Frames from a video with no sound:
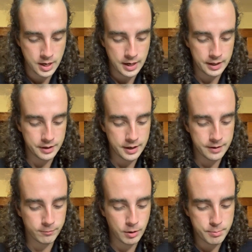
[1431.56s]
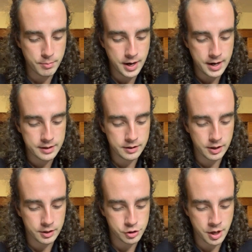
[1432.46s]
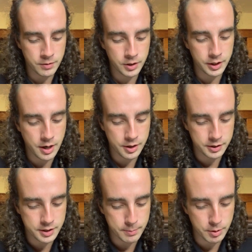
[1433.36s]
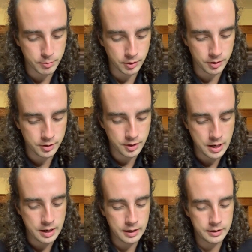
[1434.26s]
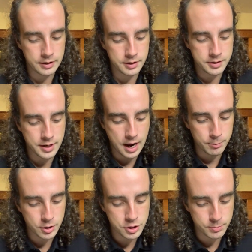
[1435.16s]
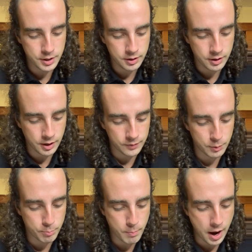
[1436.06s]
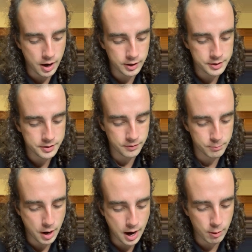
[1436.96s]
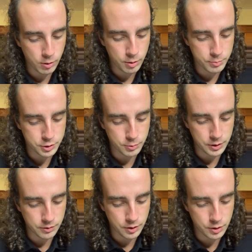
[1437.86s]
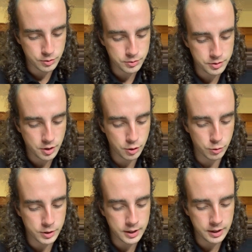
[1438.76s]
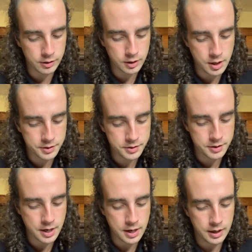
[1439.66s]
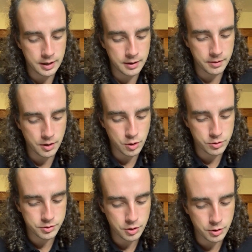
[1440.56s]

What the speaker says: And they have remained generally unacceptable in the establishment of a balance of power between those who heal us and those